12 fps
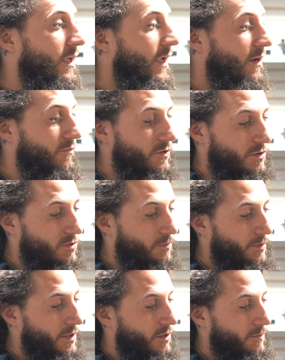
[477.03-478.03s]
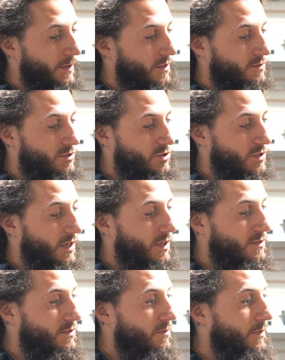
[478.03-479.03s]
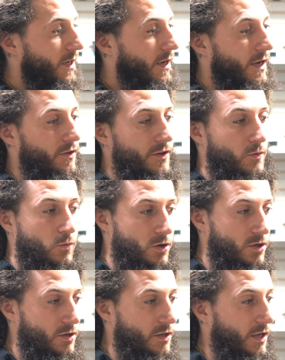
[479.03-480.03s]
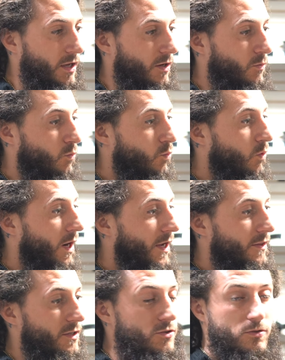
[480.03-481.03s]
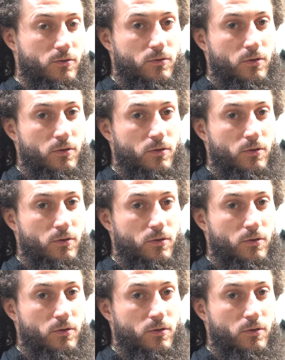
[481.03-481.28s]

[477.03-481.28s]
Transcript: every little bit about these shocks and about how they work and why they do